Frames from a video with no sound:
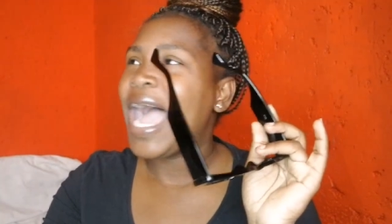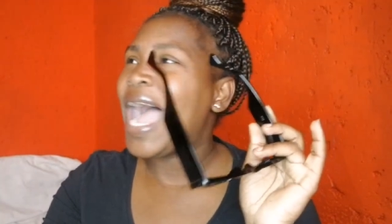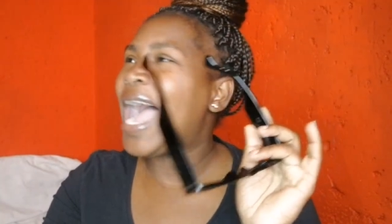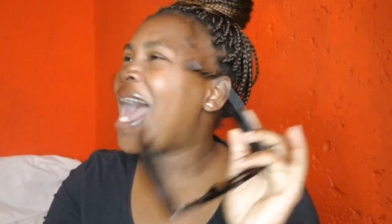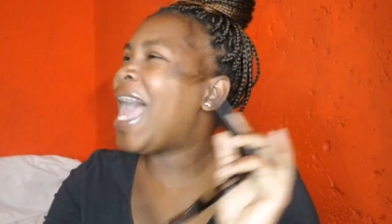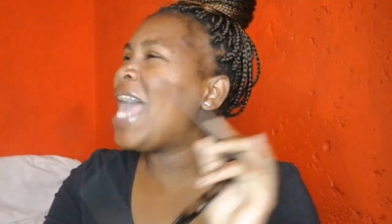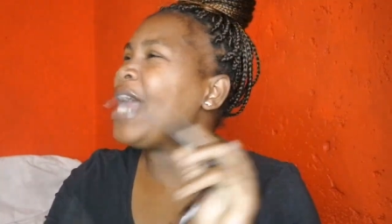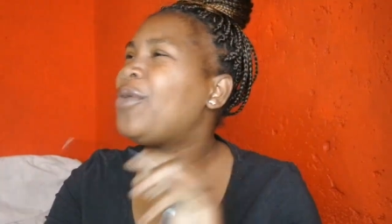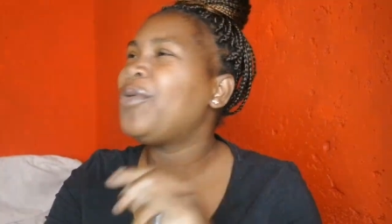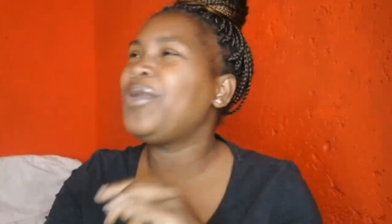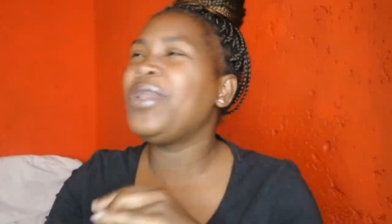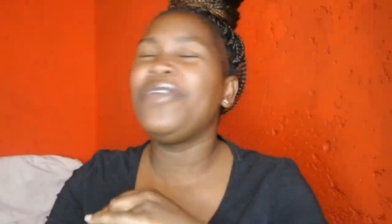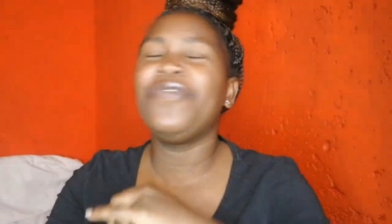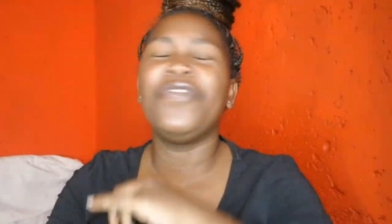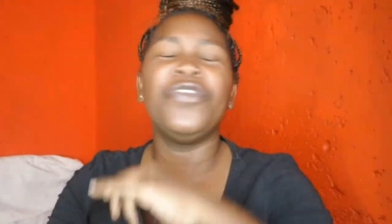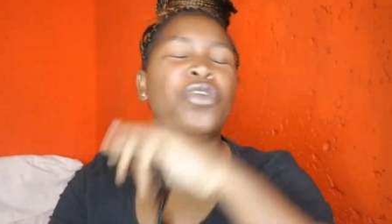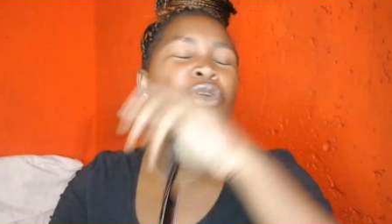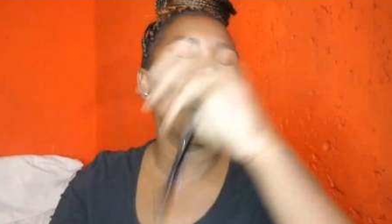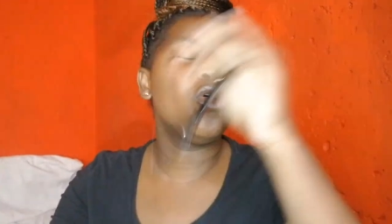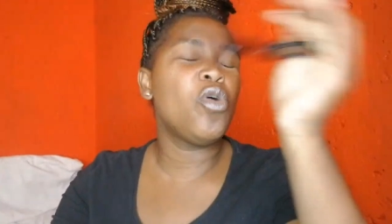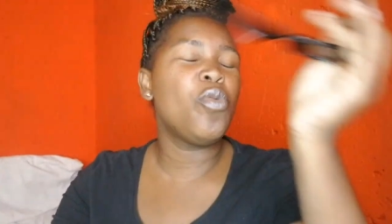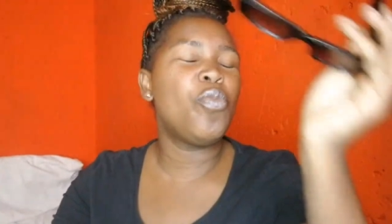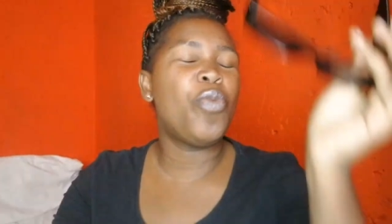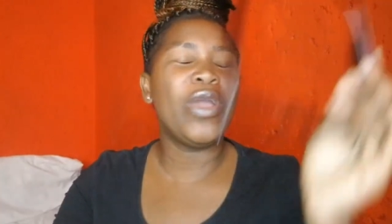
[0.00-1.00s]
I don't even
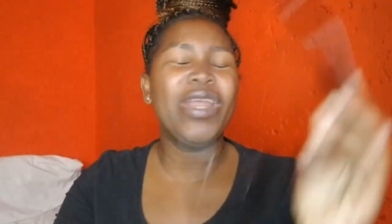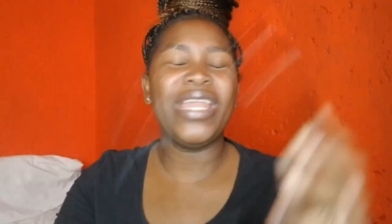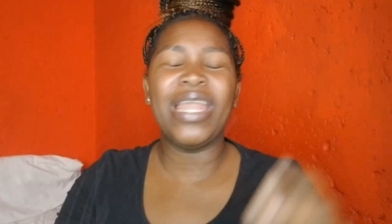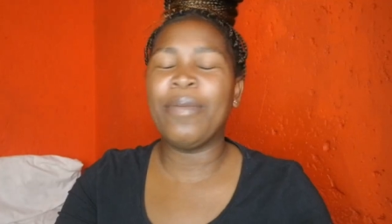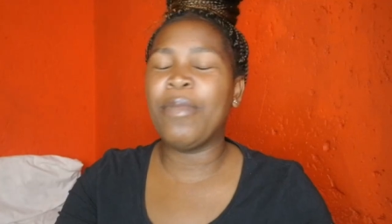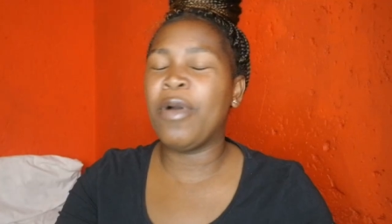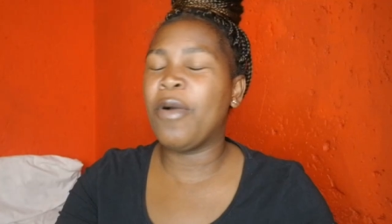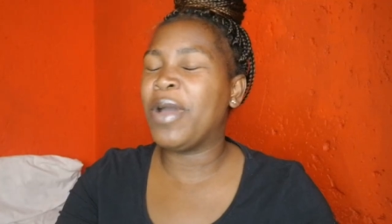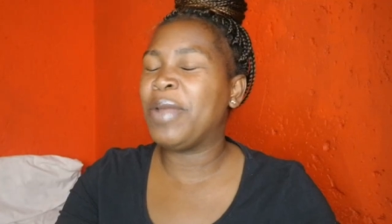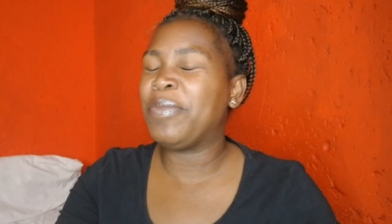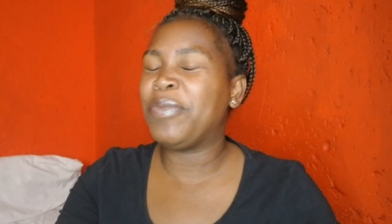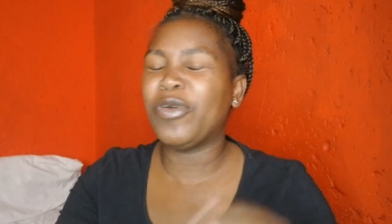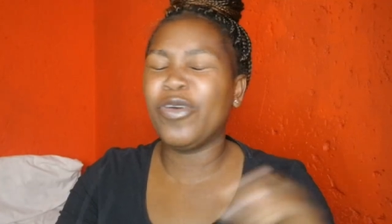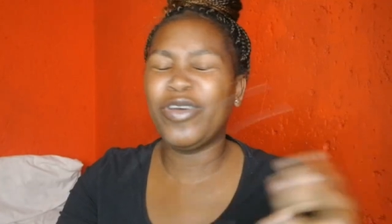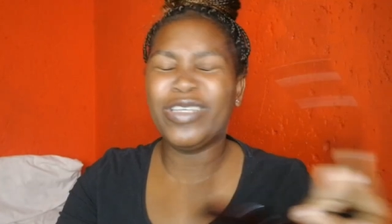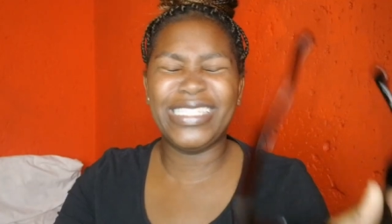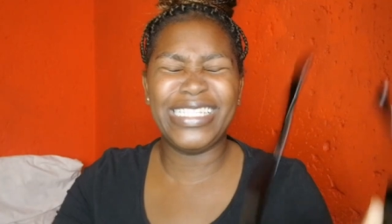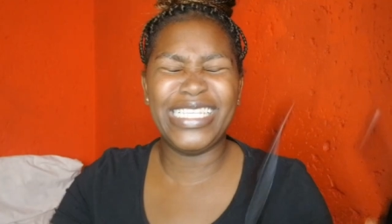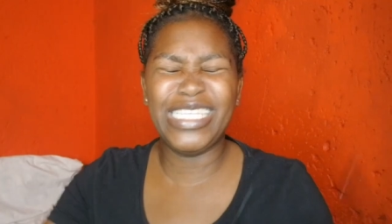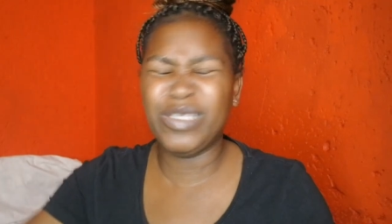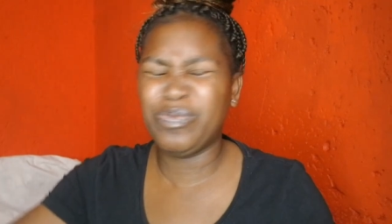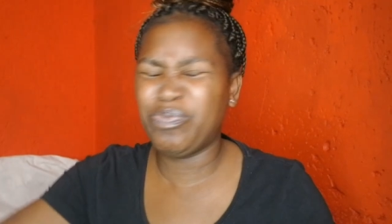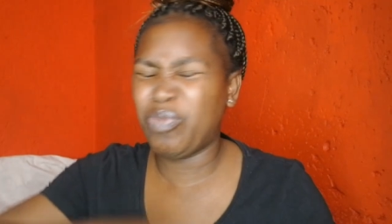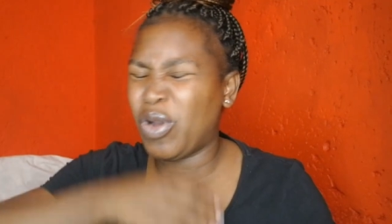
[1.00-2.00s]
know point number one
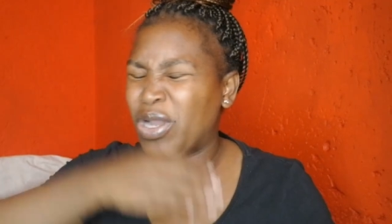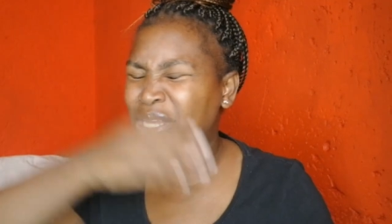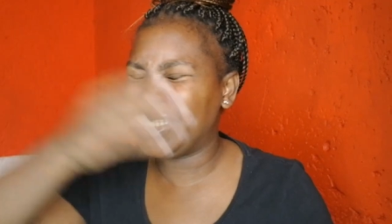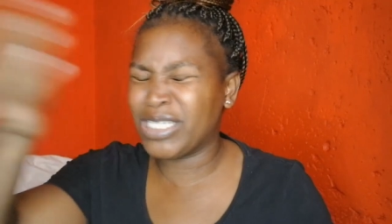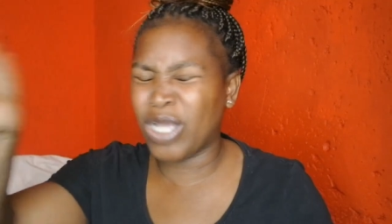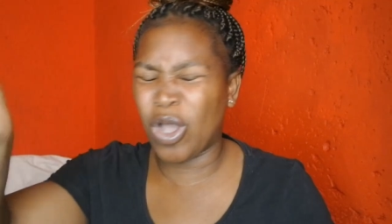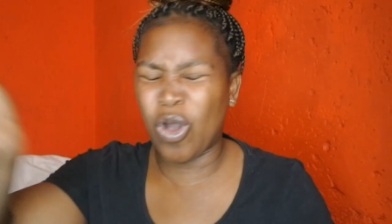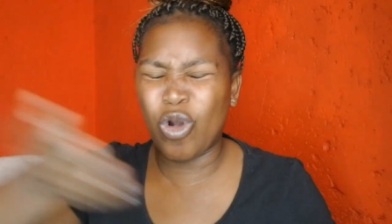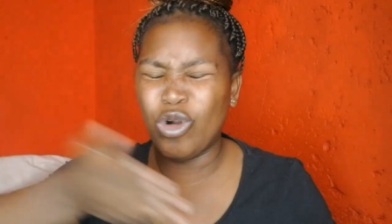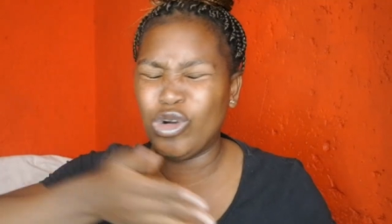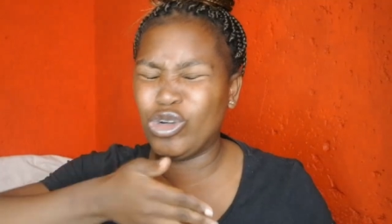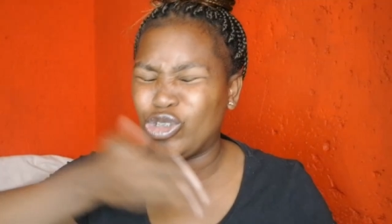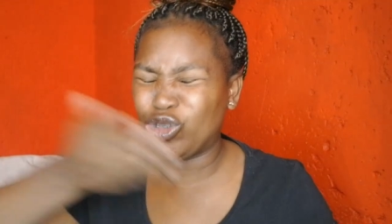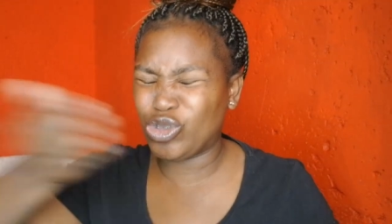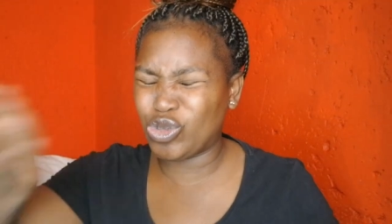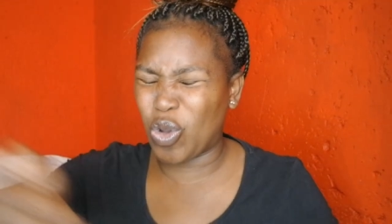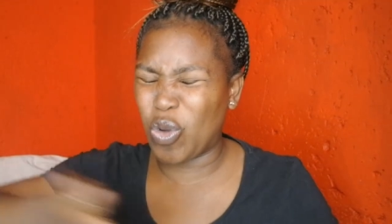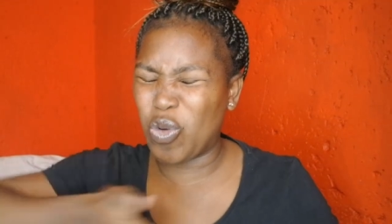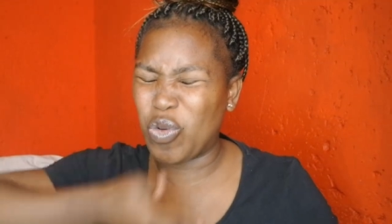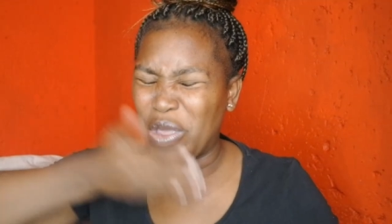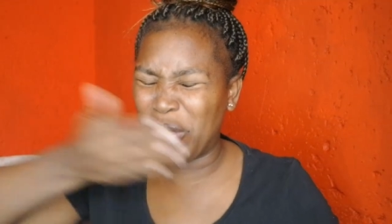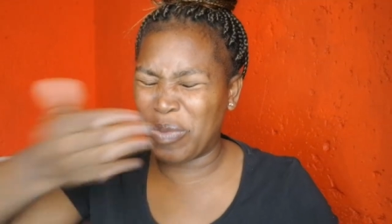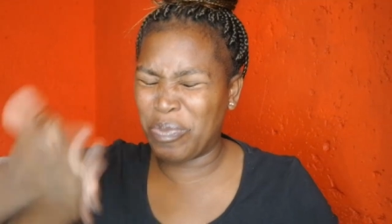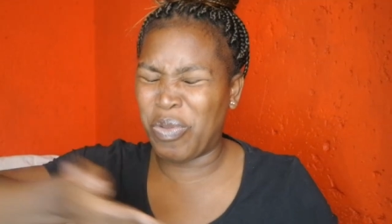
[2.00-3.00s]
because these points are all
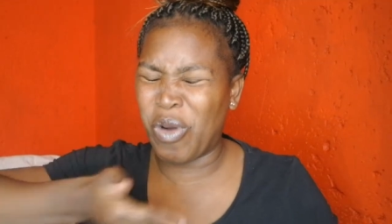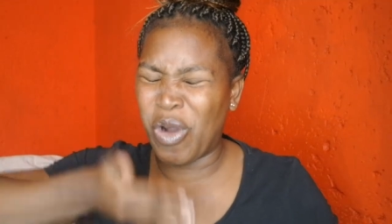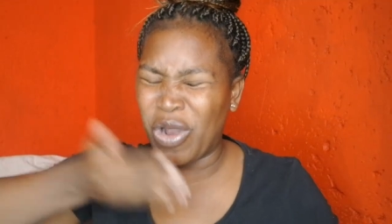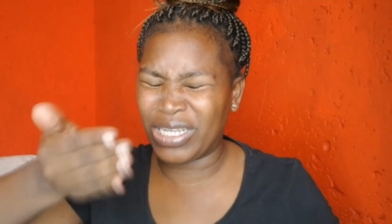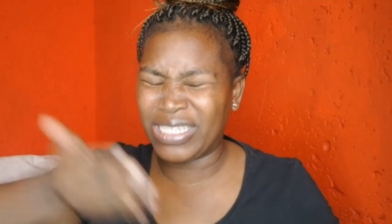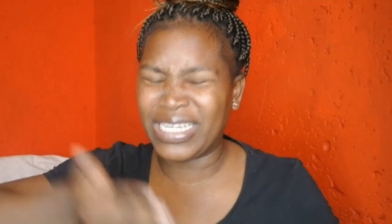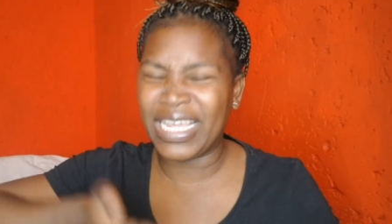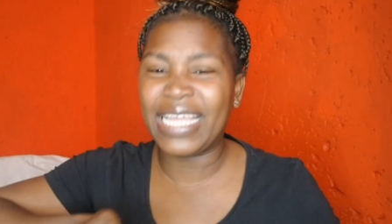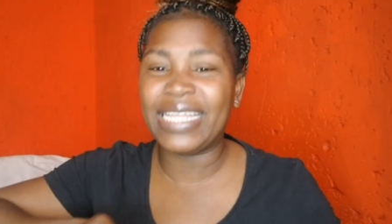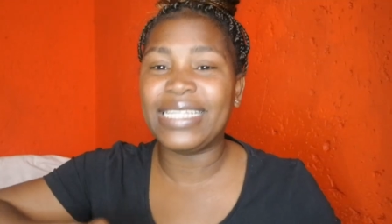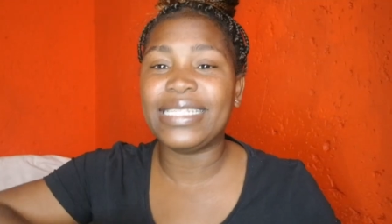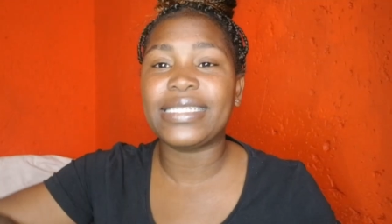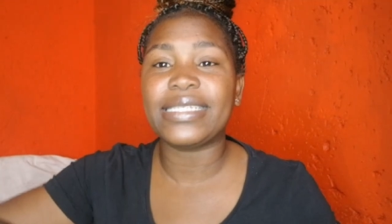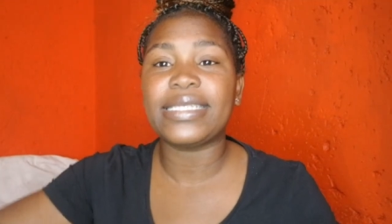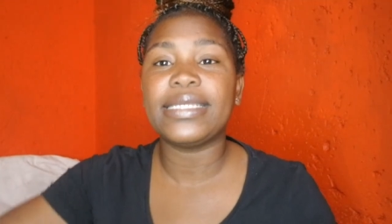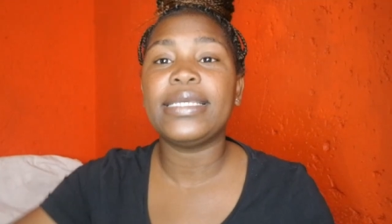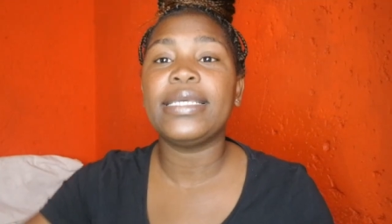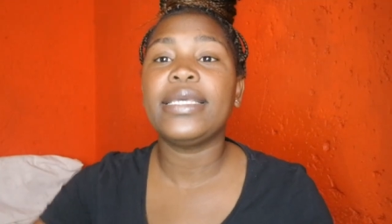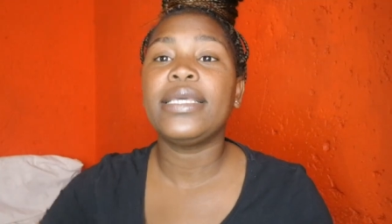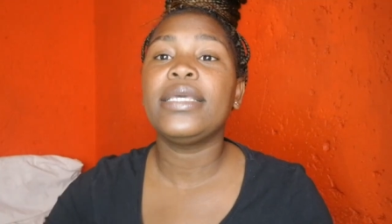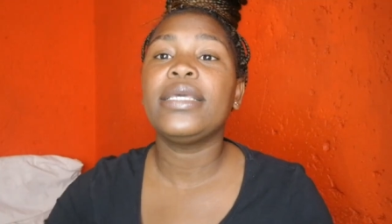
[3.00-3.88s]
so important.